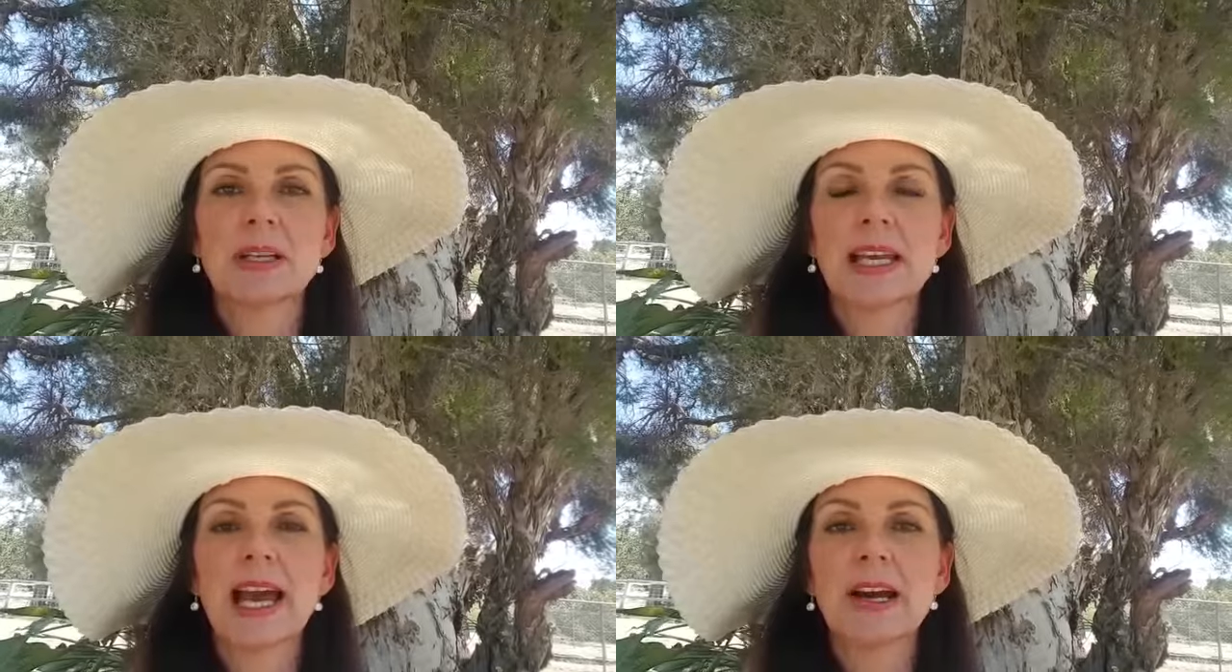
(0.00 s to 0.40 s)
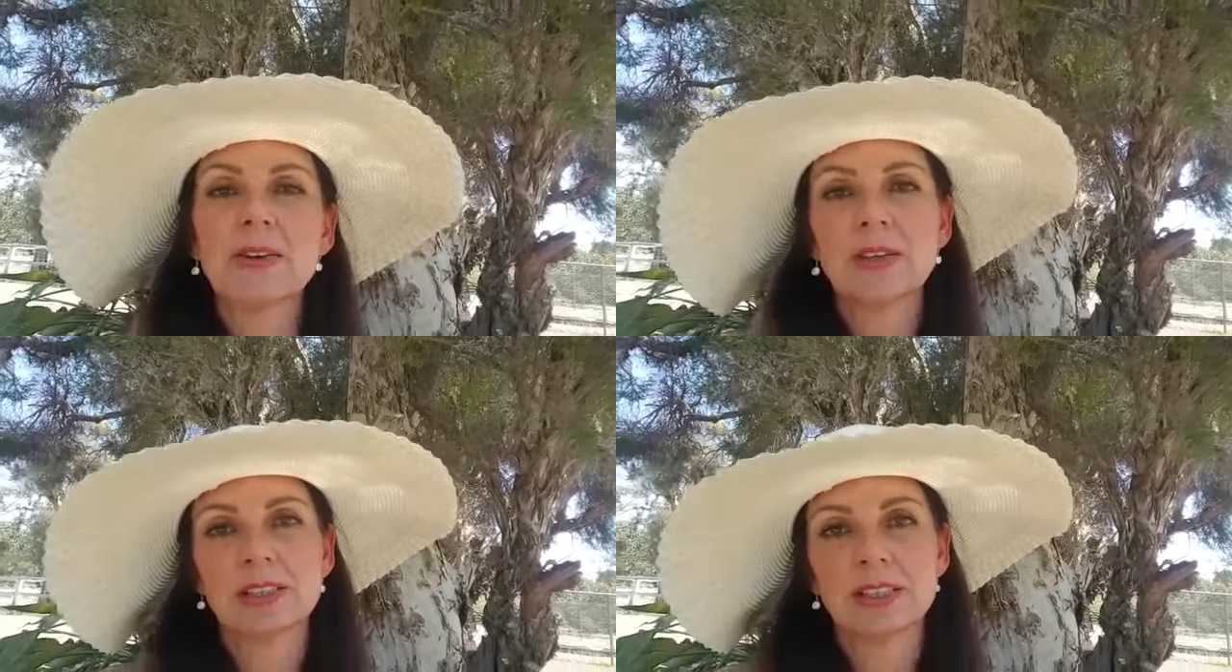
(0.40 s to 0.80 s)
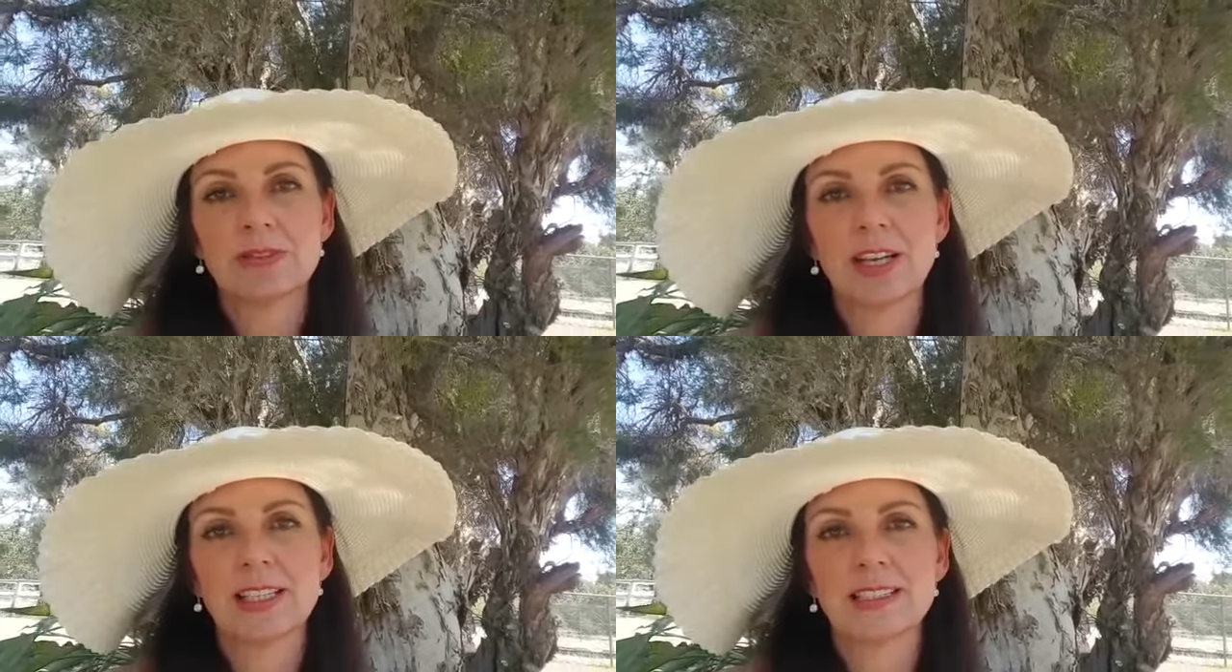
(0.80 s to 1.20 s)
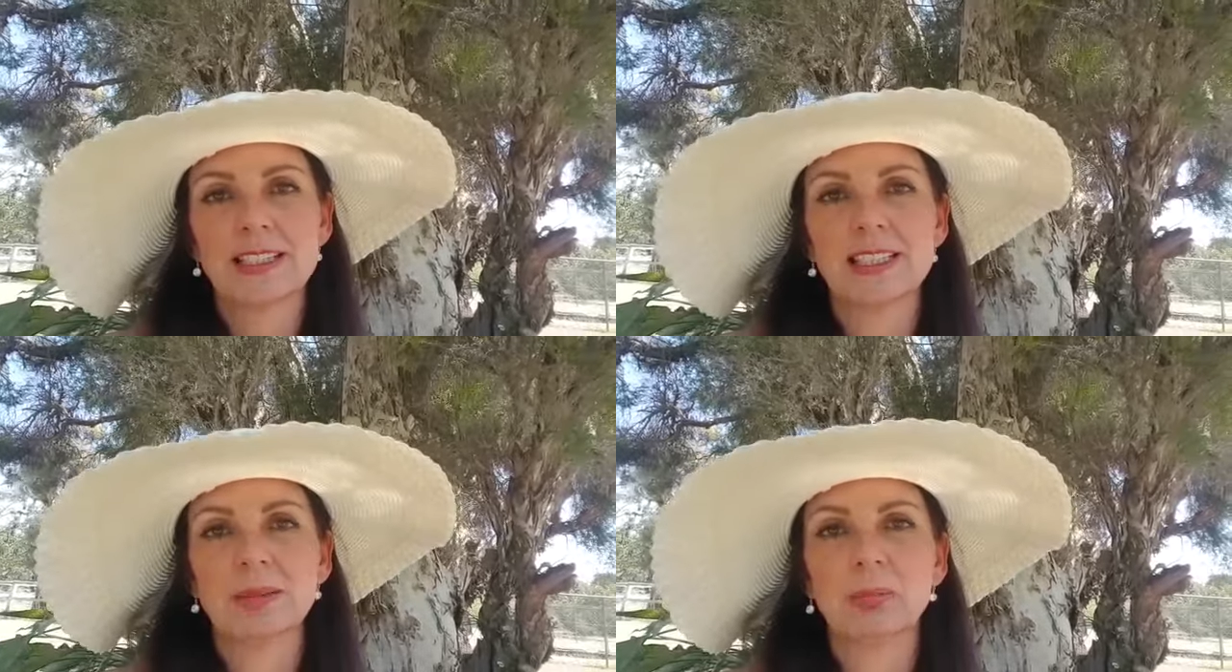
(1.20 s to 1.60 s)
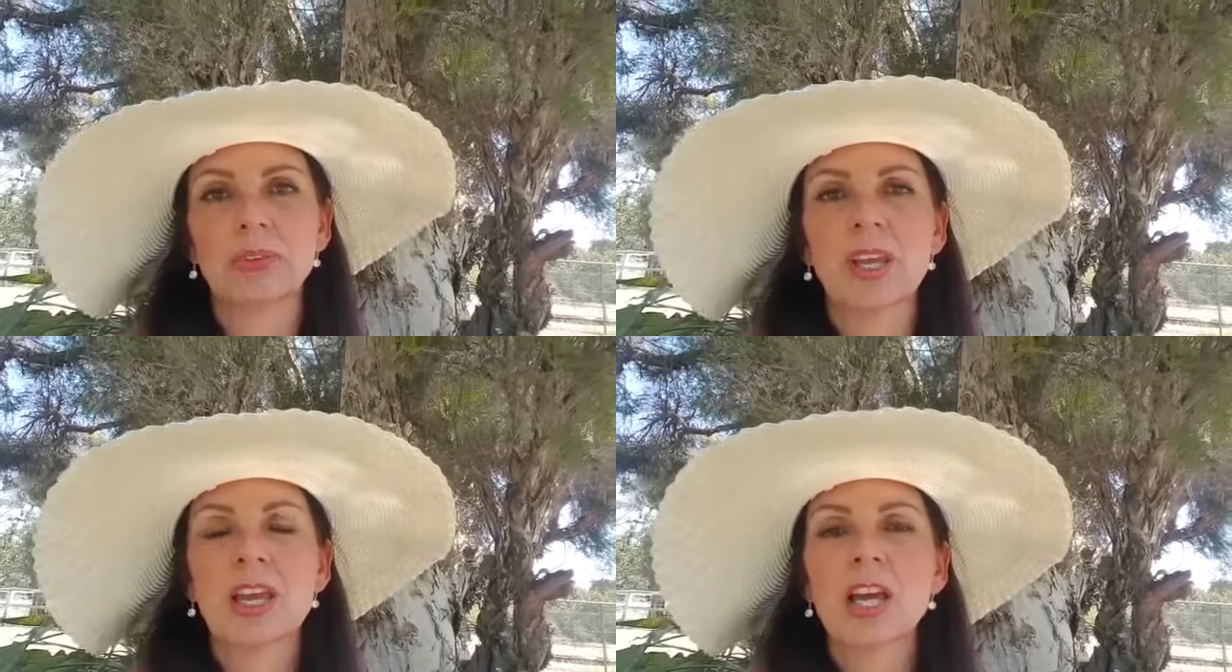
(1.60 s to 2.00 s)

and our divine teams.